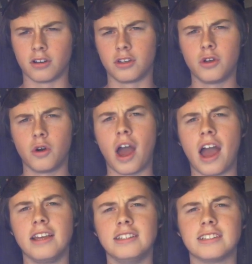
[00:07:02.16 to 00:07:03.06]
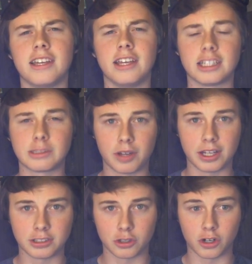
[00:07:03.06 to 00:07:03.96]
You don't. He
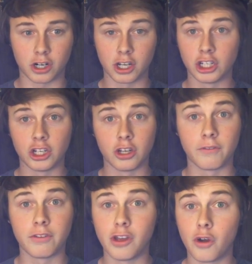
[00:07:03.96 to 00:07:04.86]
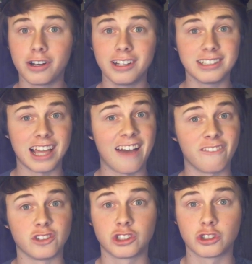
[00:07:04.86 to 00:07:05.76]
explains to her, Fiona doesn't have
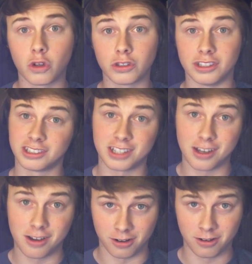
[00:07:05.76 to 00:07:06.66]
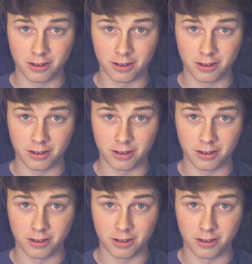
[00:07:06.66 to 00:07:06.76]
a soul to sell.